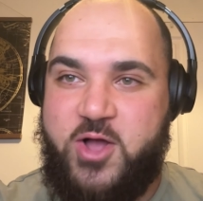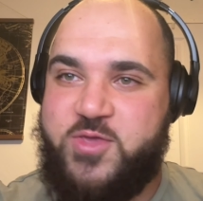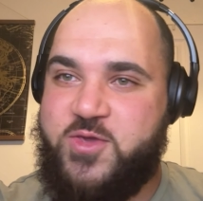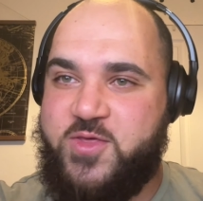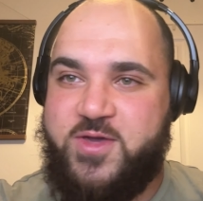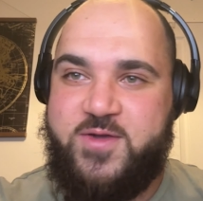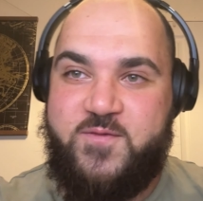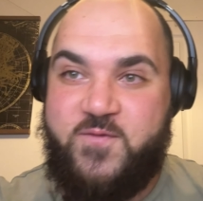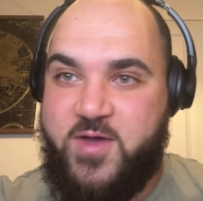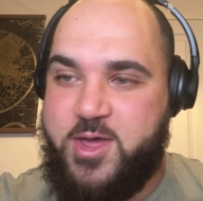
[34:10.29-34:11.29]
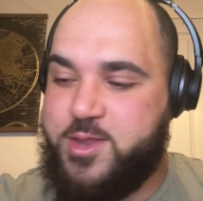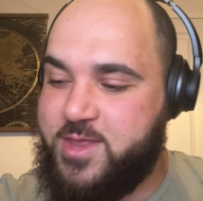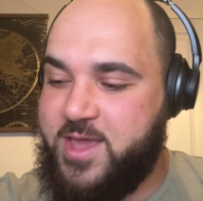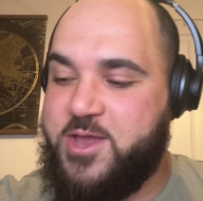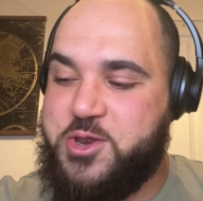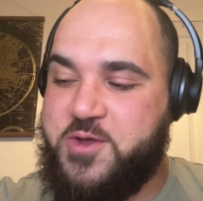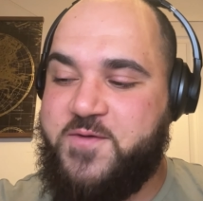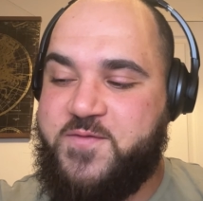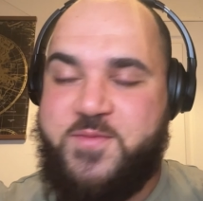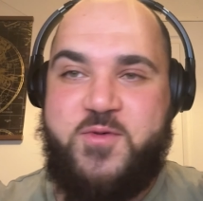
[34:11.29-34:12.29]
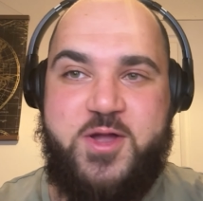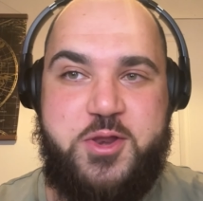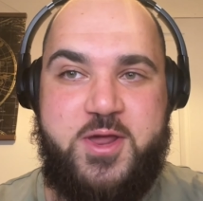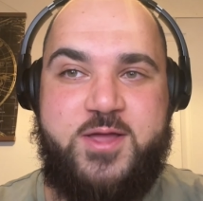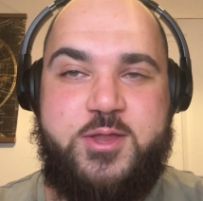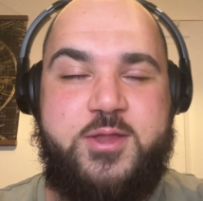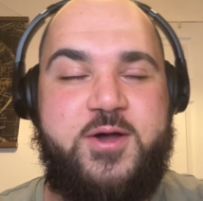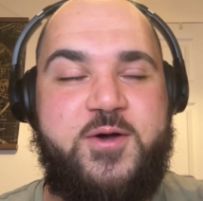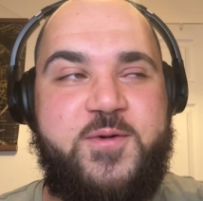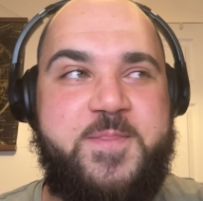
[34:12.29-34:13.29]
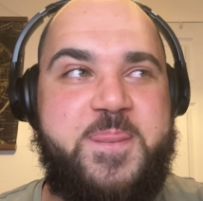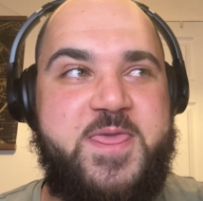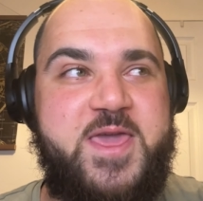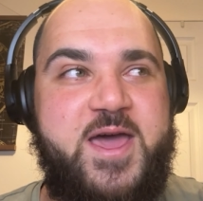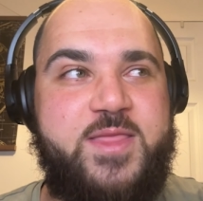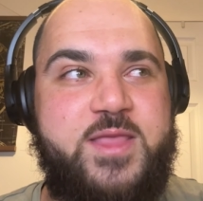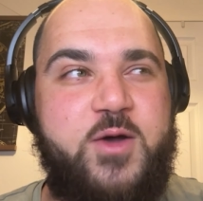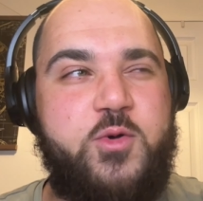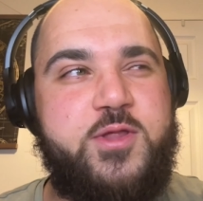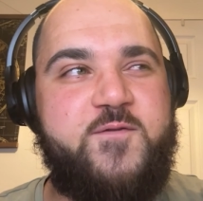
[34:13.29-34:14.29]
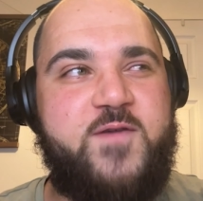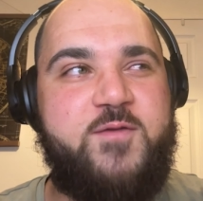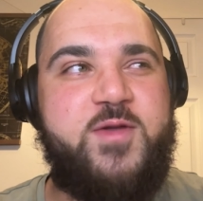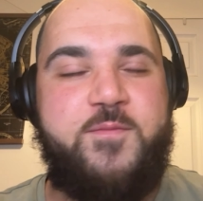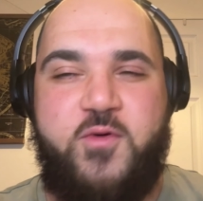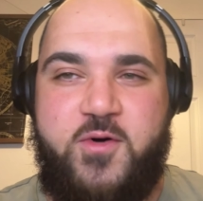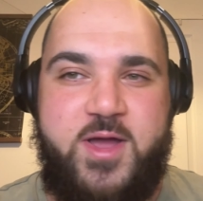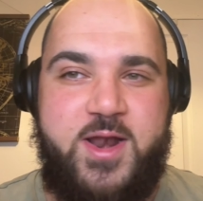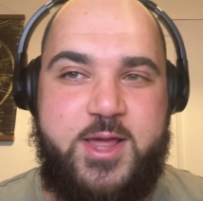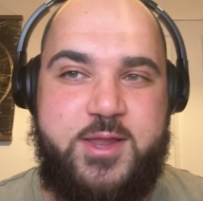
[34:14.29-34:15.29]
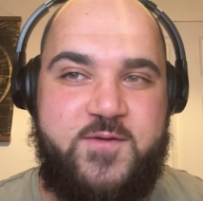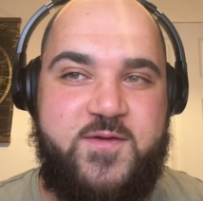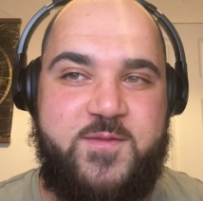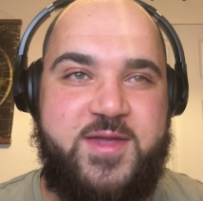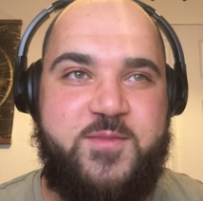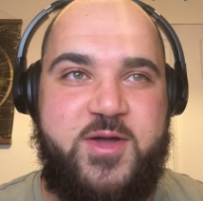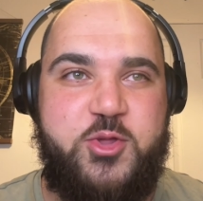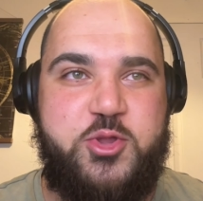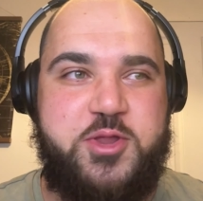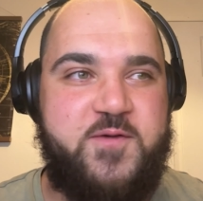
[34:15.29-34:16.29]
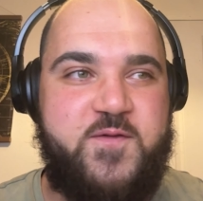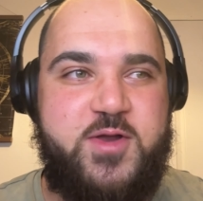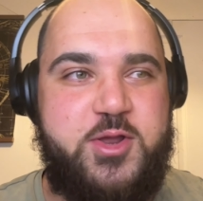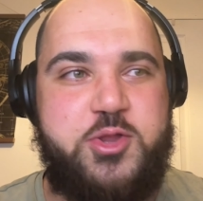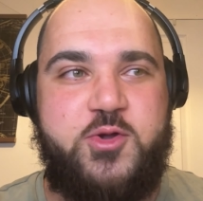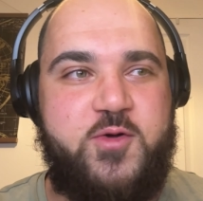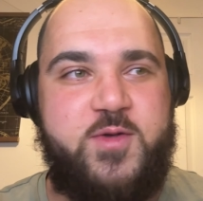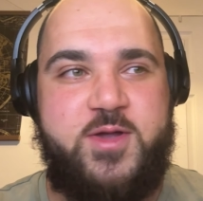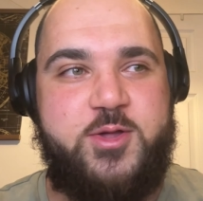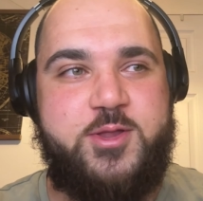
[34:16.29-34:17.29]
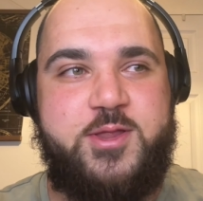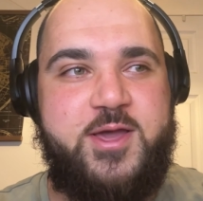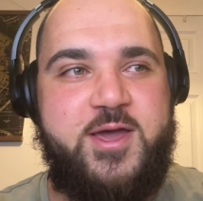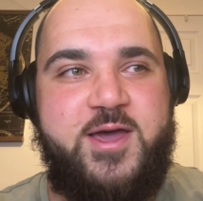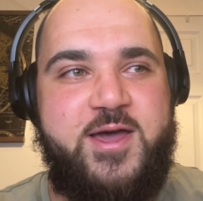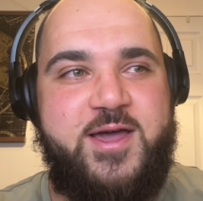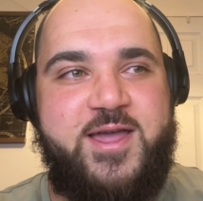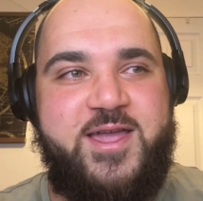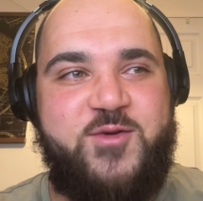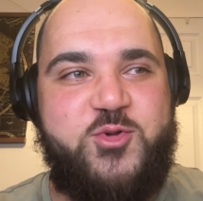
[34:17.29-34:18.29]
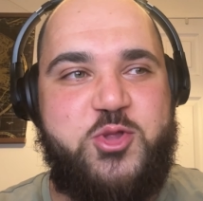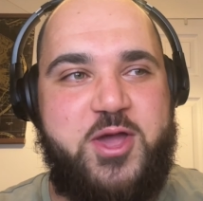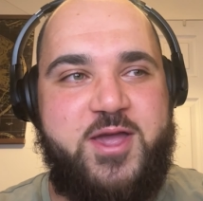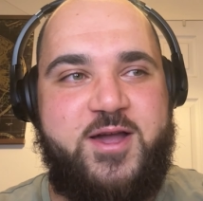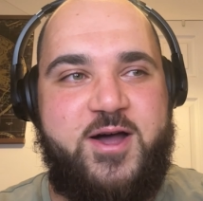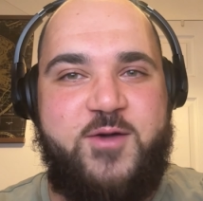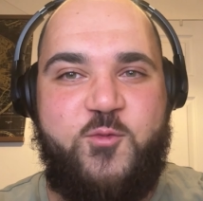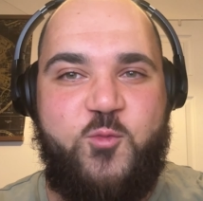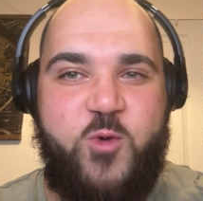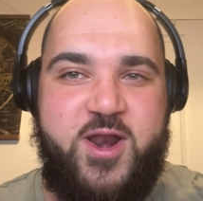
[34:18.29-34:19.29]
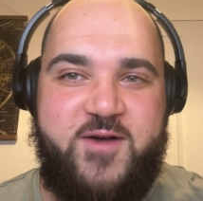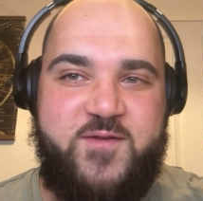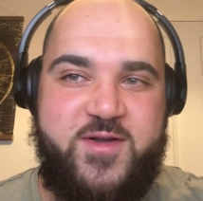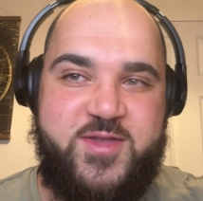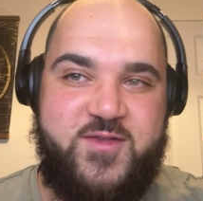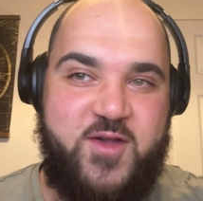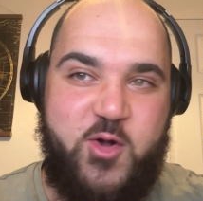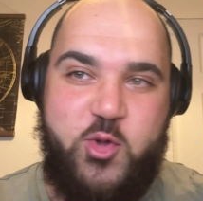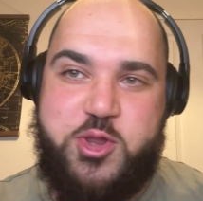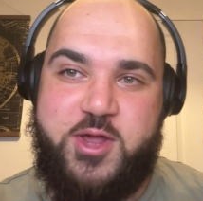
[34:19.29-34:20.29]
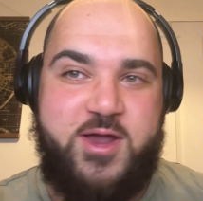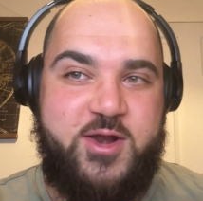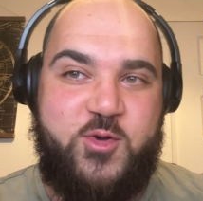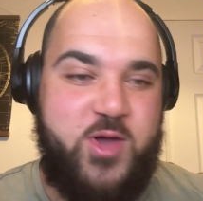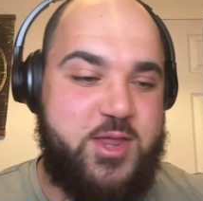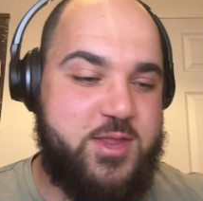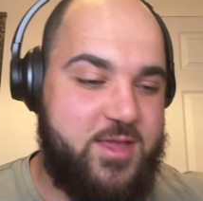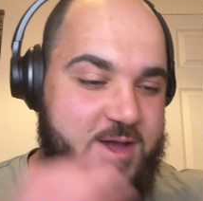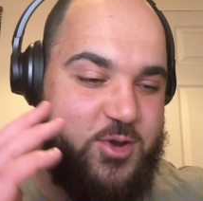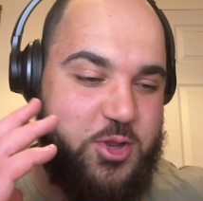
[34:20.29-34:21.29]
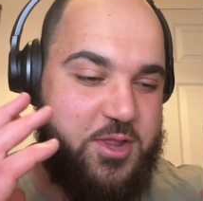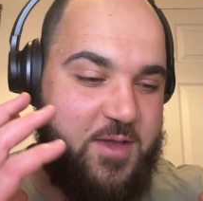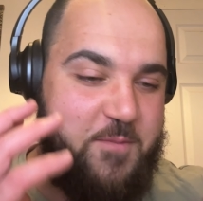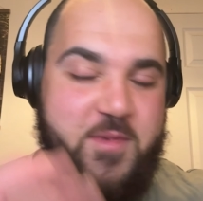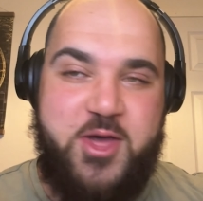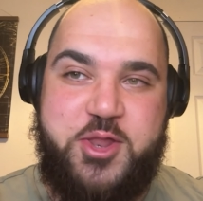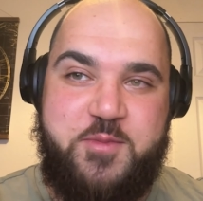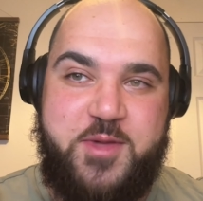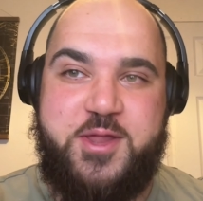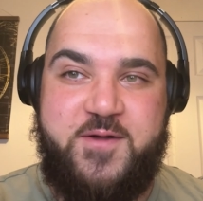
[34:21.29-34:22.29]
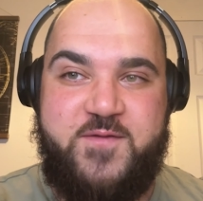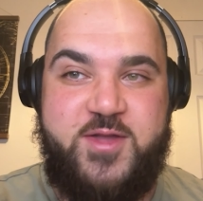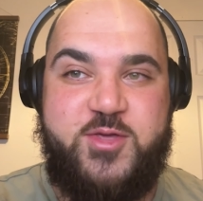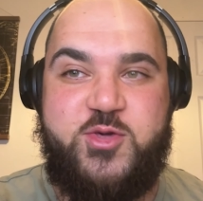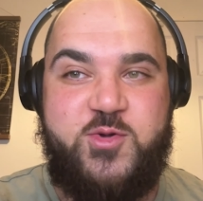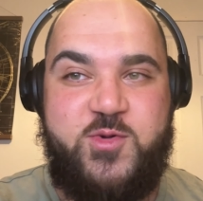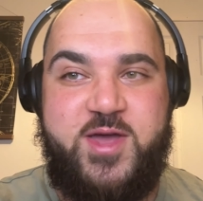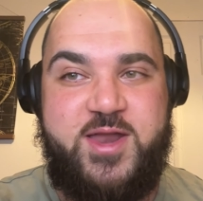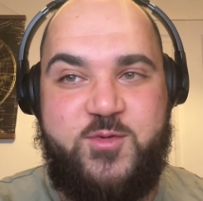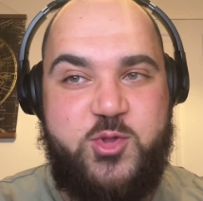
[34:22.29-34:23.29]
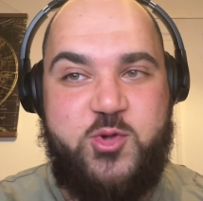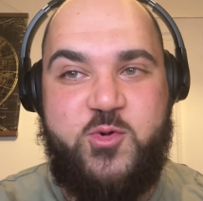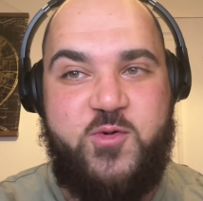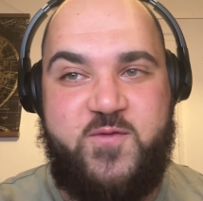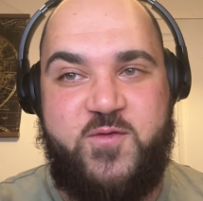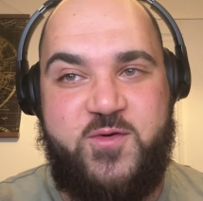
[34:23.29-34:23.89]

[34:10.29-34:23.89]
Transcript: got to the first stage of the project. So yeah, that was a very important lesson for me. But it's just a funny story because it was like I went off on this whole side quest that I just immersed myself into, and it was all